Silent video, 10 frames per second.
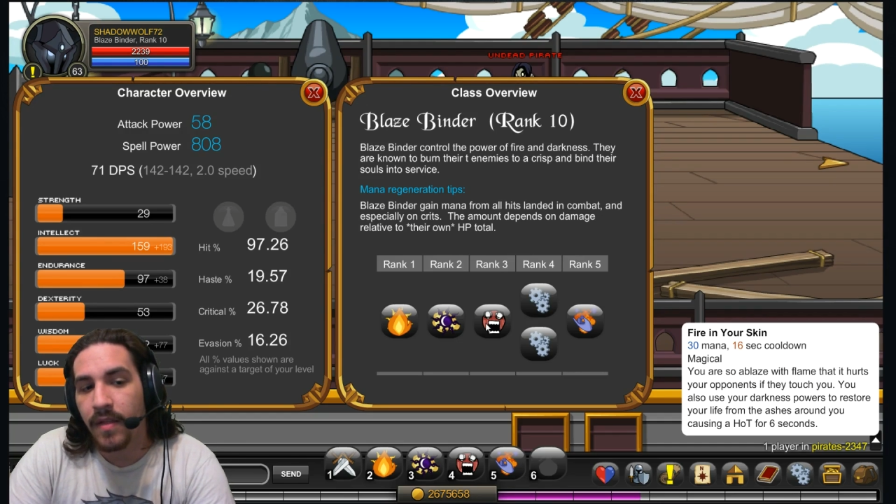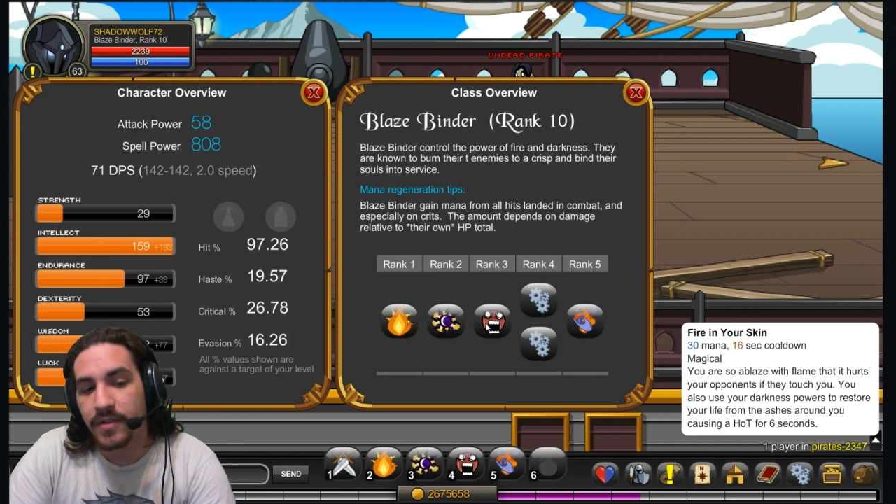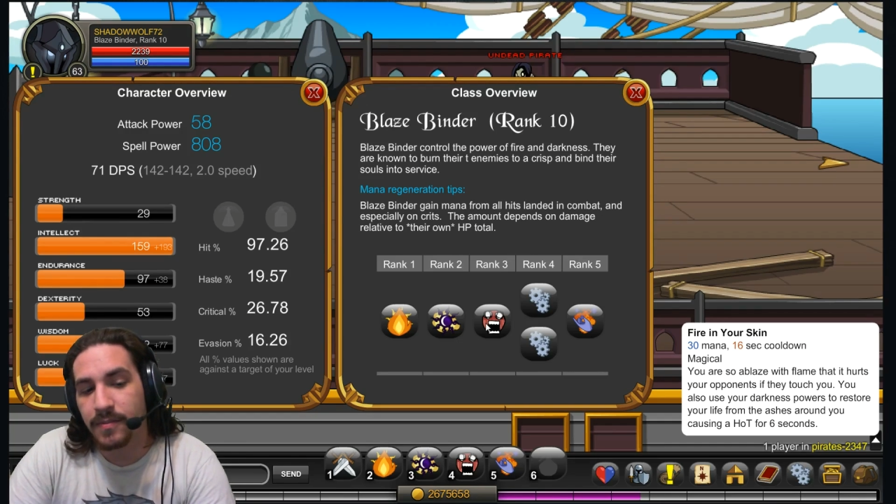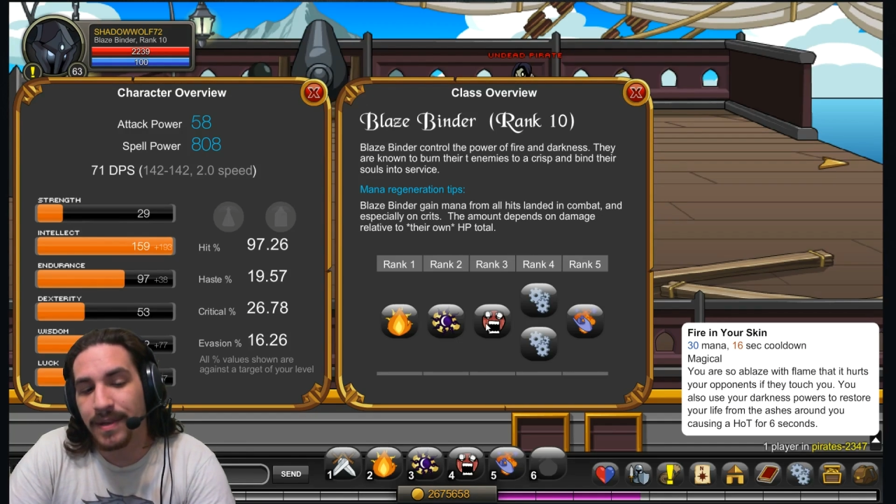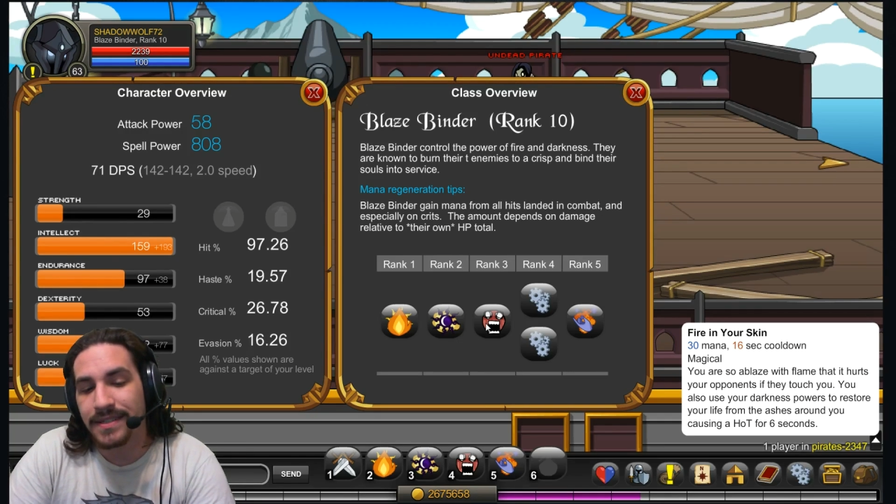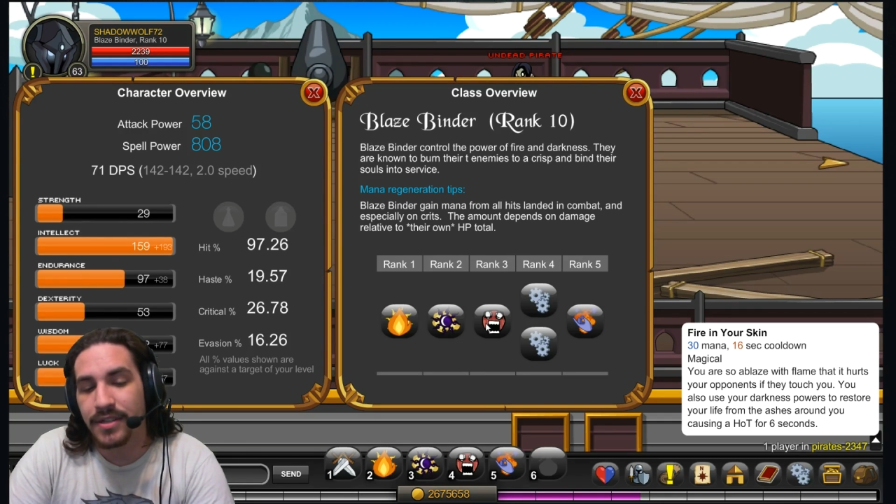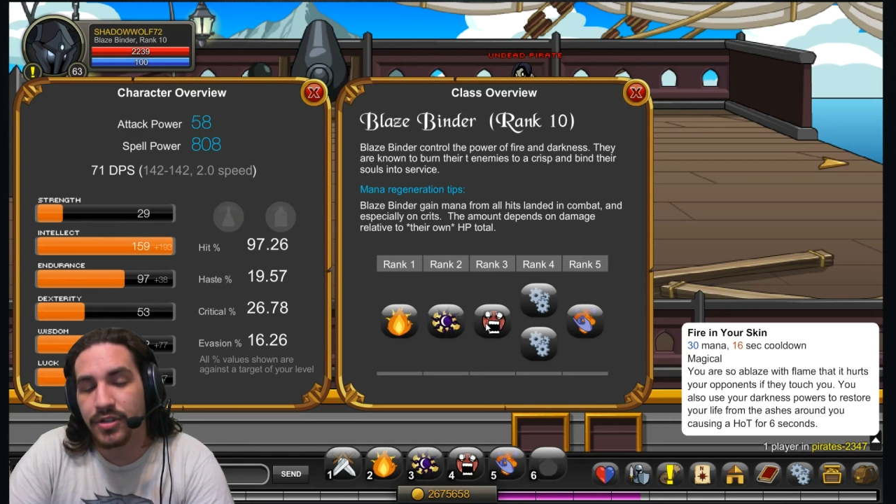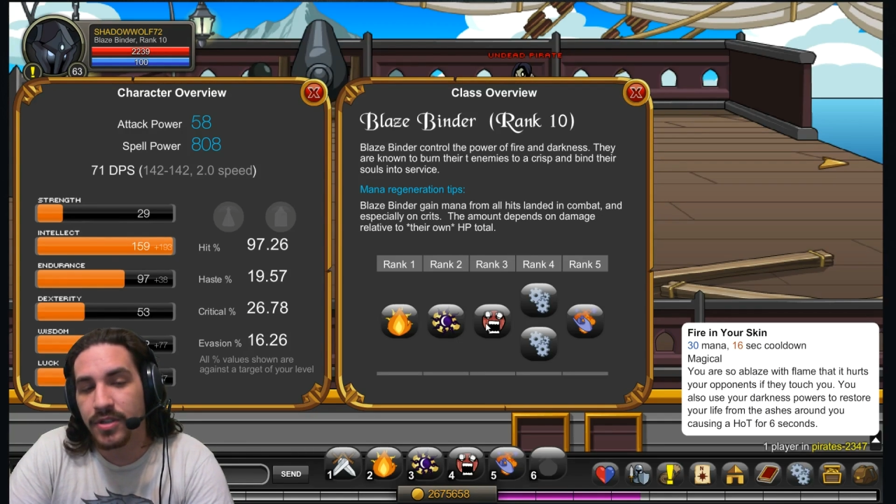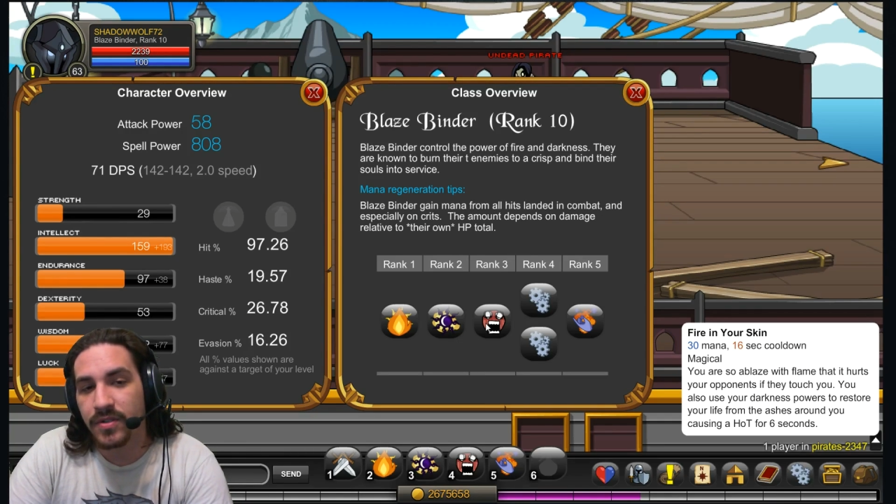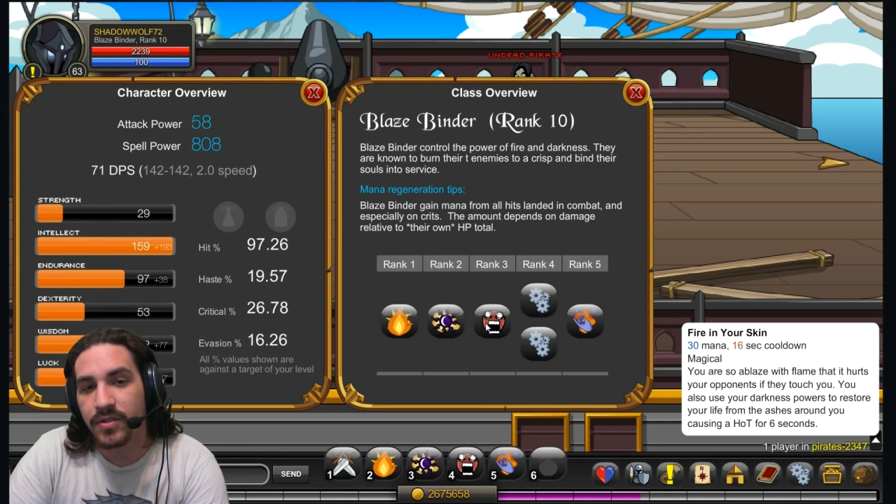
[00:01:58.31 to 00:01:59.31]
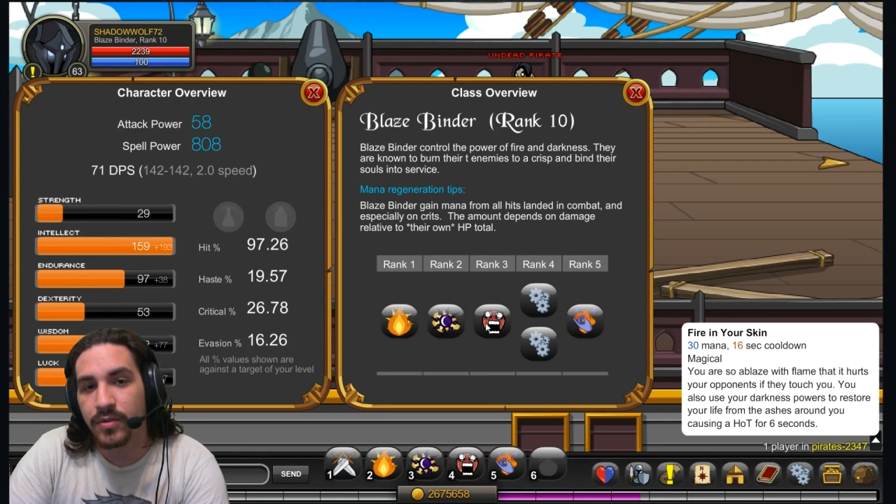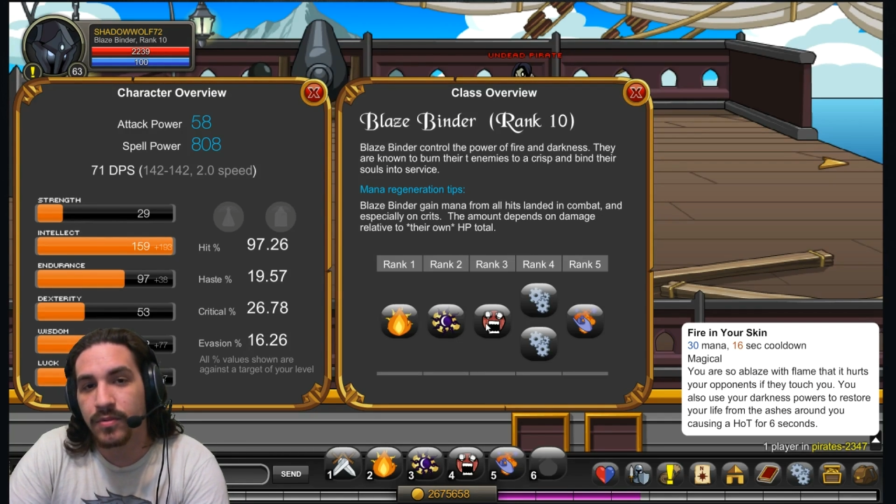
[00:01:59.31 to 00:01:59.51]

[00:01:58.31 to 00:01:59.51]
This applies a shield to you,